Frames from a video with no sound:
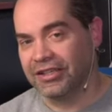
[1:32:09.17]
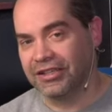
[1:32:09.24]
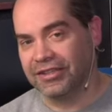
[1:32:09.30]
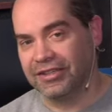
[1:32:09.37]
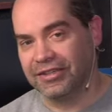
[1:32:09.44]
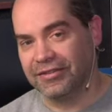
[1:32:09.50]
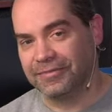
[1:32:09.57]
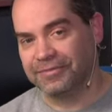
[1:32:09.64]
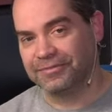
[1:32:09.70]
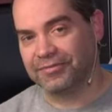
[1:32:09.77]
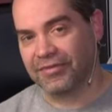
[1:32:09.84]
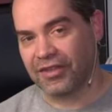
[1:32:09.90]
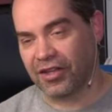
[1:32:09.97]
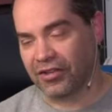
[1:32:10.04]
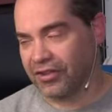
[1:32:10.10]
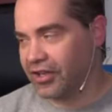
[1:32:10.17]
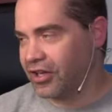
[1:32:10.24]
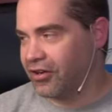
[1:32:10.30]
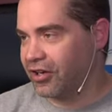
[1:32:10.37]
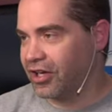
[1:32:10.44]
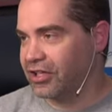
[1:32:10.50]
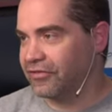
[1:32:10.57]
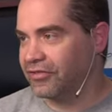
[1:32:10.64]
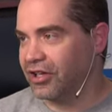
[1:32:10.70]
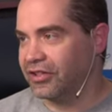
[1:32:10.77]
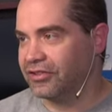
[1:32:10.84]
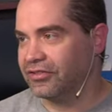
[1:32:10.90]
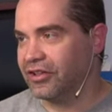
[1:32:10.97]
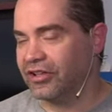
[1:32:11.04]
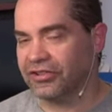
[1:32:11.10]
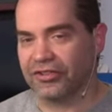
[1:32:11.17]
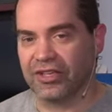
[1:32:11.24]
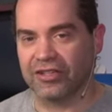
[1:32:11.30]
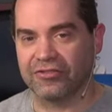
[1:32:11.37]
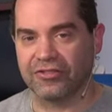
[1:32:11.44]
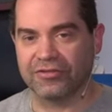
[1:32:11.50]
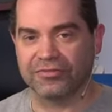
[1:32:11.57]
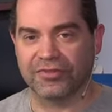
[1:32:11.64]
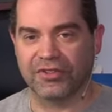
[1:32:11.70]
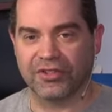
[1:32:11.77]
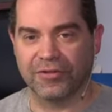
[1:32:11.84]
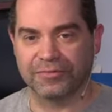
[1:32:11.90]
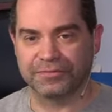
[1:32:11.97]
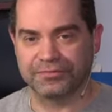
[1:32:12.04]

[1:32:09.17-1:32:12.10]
Uh, that they are kind of non-standard. So,